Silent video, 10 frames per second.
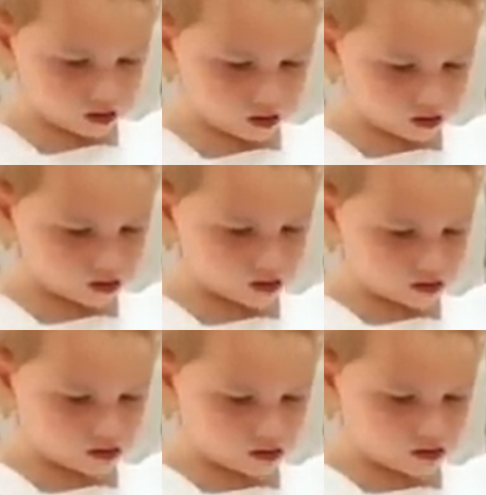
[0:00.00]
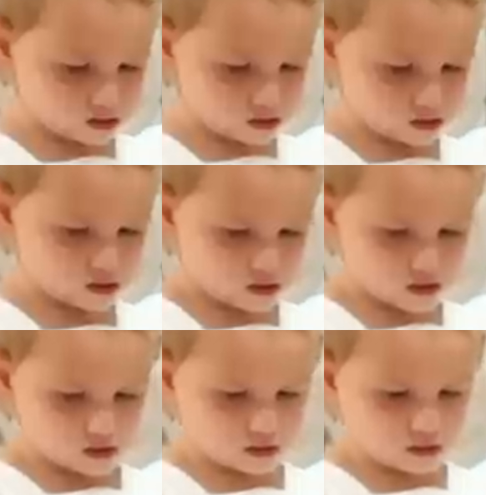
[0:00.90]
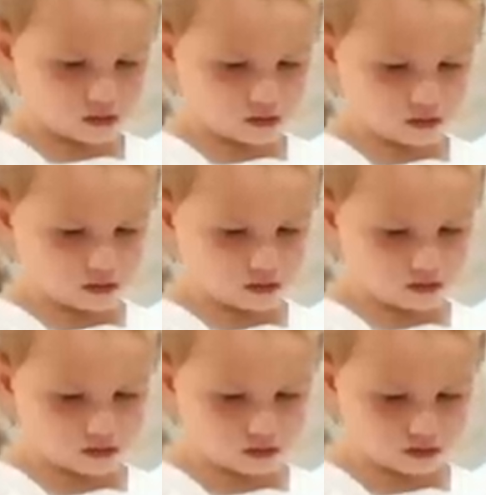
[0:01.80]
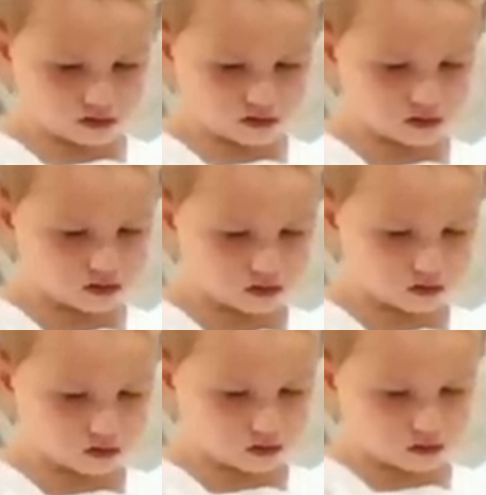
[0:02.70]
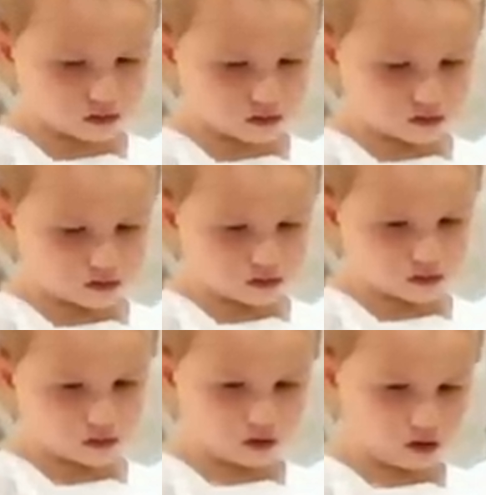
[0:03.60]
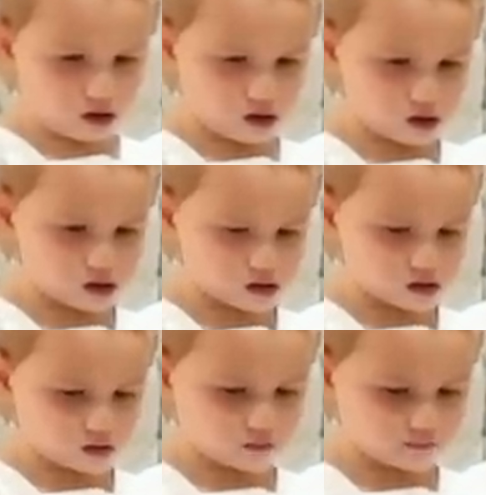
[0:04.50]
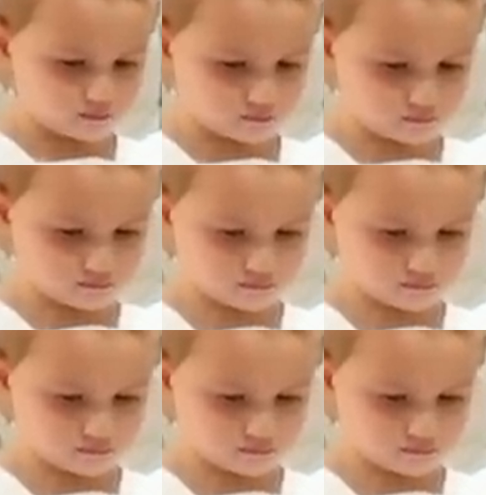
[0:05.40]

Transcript: The person shown says nothing.